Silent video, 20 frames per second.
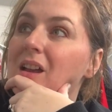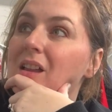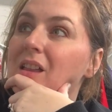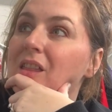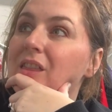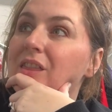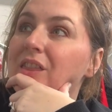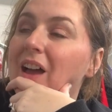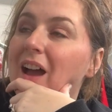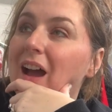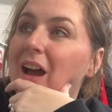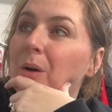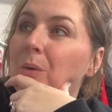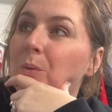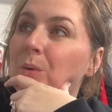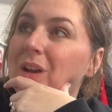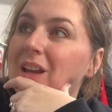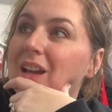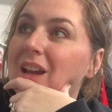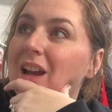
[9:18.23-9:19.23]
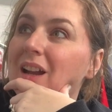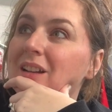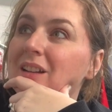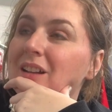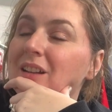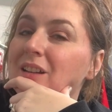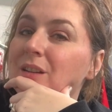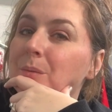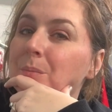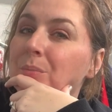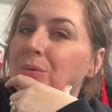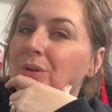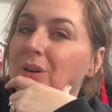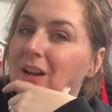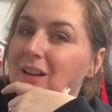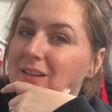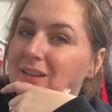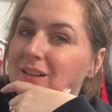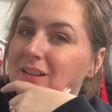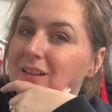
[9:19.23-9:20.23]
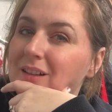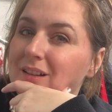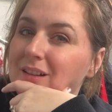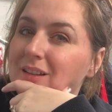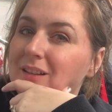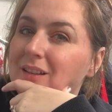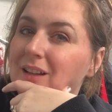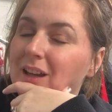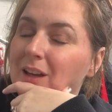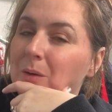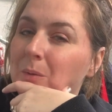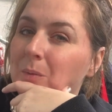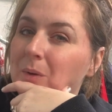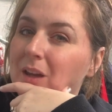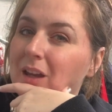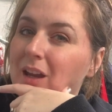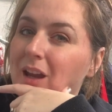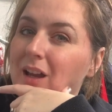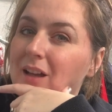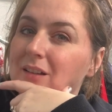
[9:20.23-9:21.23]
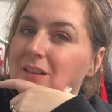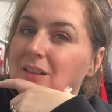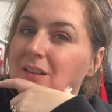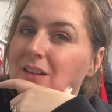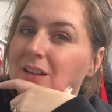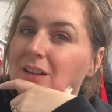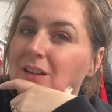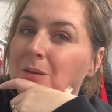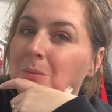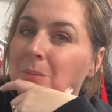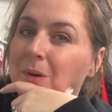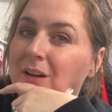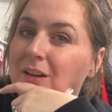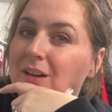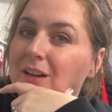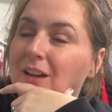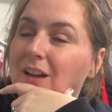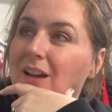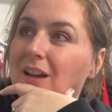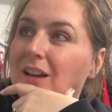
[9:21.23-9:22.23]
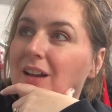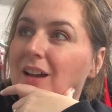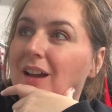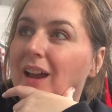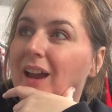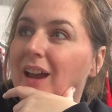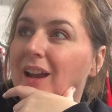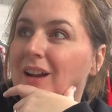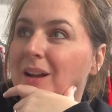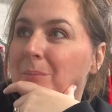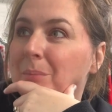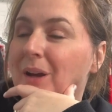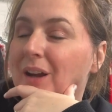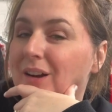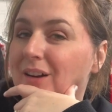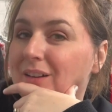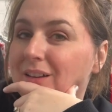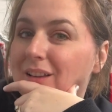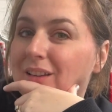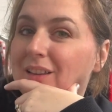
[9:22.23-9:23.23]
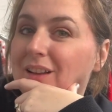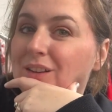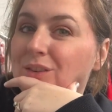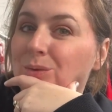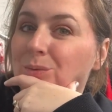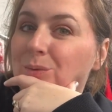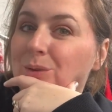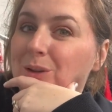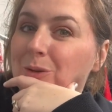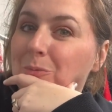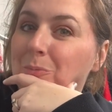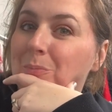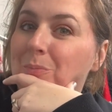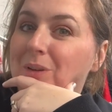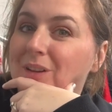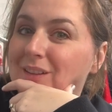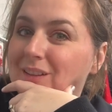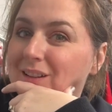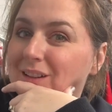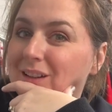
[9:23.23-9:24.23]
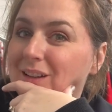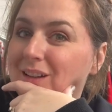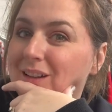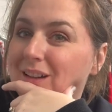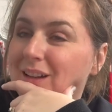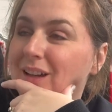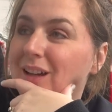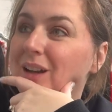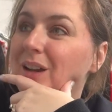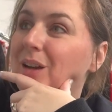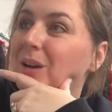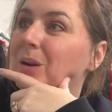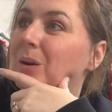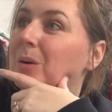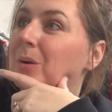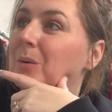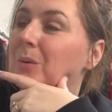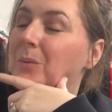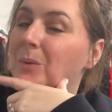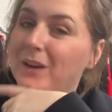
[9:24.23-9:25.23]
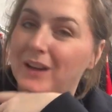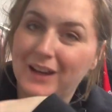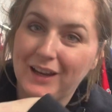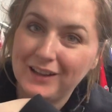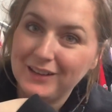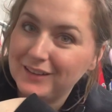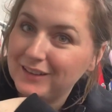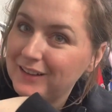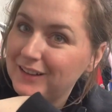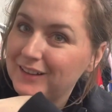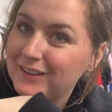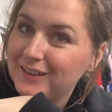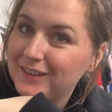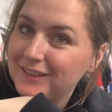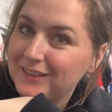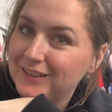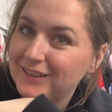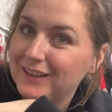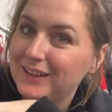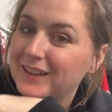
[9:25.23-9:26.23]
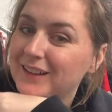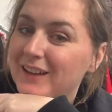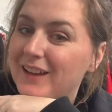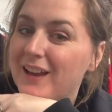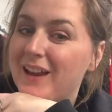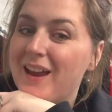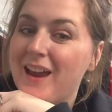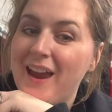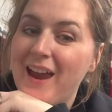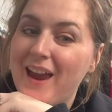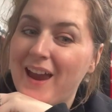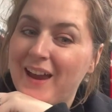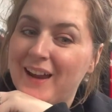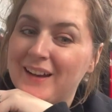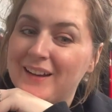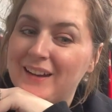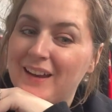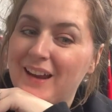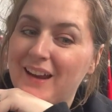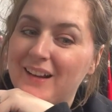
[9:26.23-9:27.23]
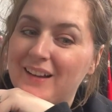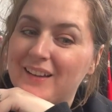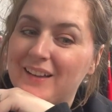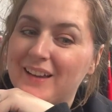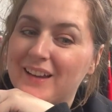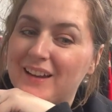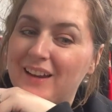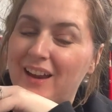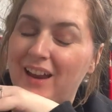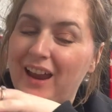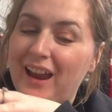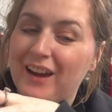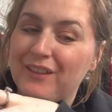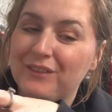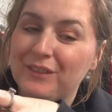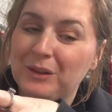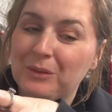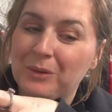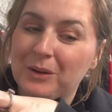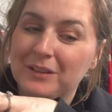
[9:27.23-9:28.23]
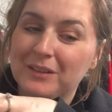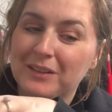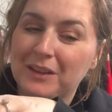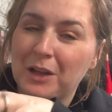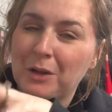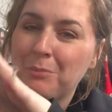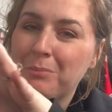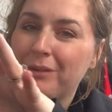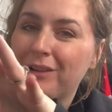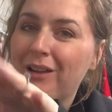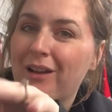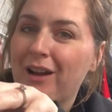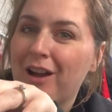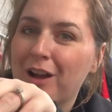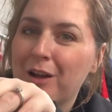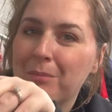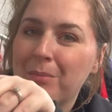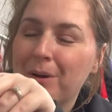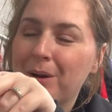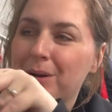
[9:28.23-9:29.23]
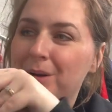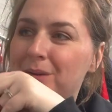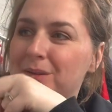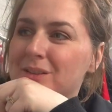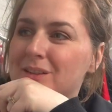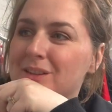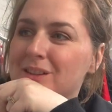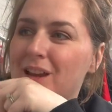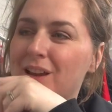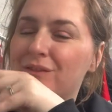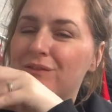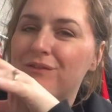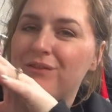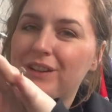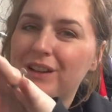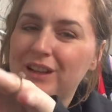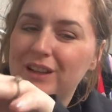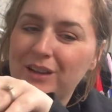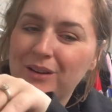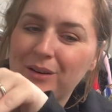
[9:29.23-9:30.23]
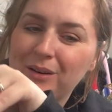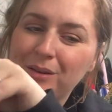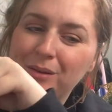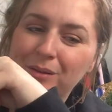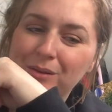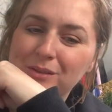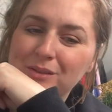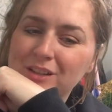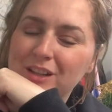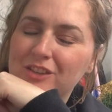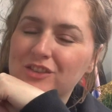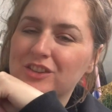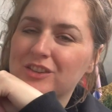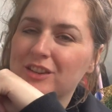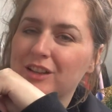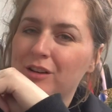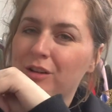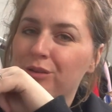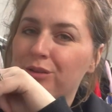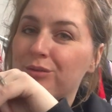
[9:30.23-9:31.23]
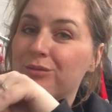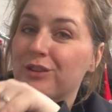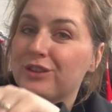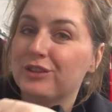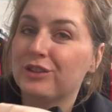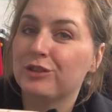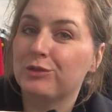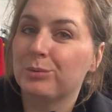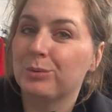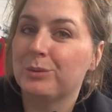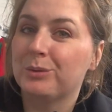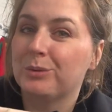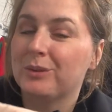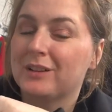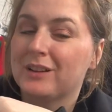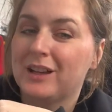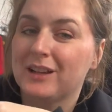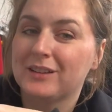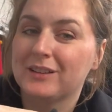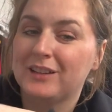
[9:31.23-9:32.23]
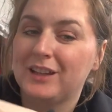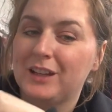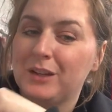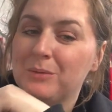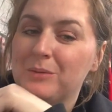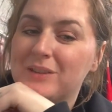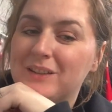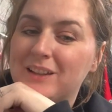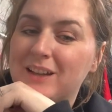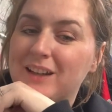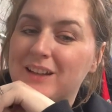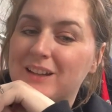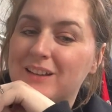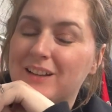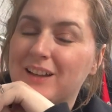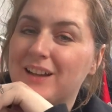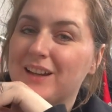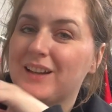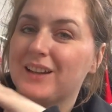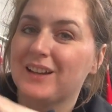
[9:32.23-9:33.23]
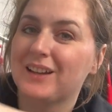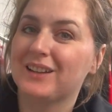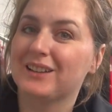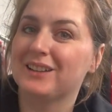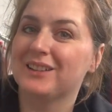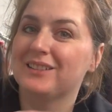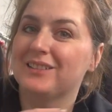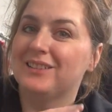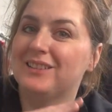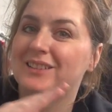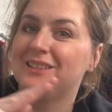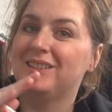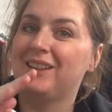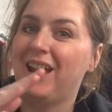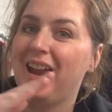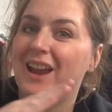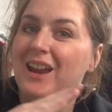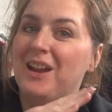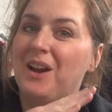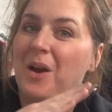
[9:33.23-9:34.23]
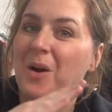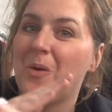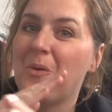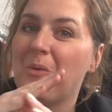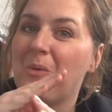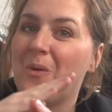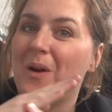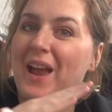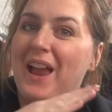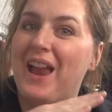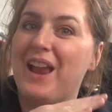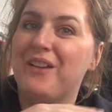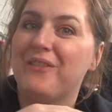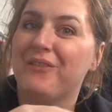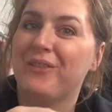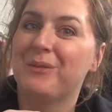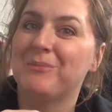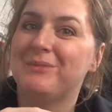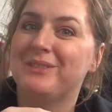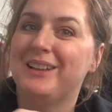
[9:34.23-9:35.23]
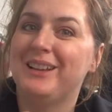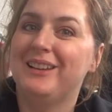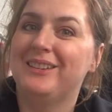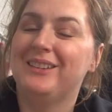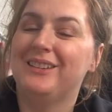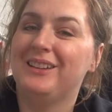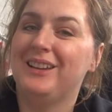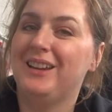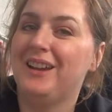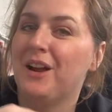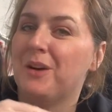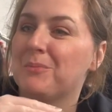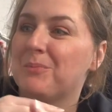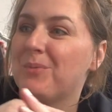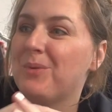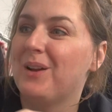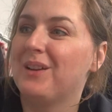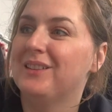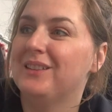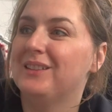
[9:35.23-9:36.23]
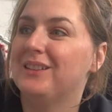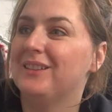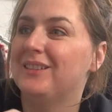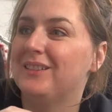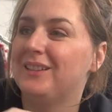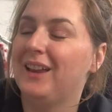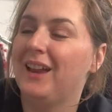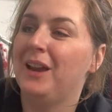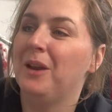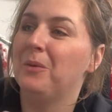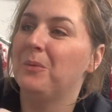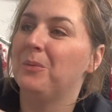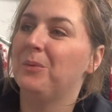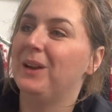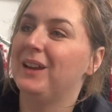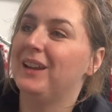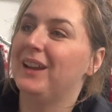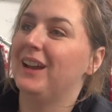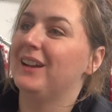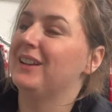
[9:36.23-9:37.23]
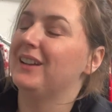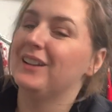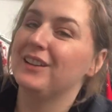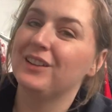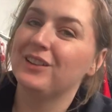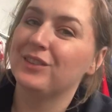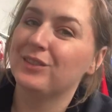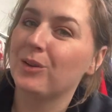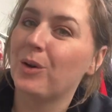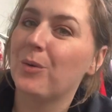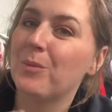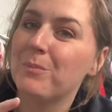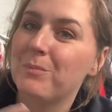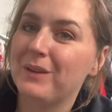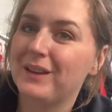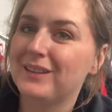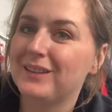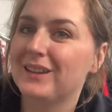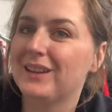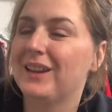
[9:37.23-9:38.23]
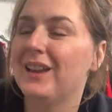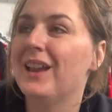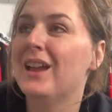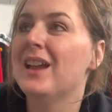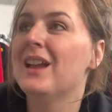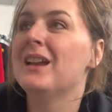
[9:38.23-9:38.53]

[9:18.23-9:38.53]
that weekend is President's Day weekend in America, and apparently that's a really busy weekend in Disney. And, like, everyone's, like, blog posts and videos and just, like, all the research we were doing last night was saying, like, stay away from Disney on President's Day weekend. It is so busy.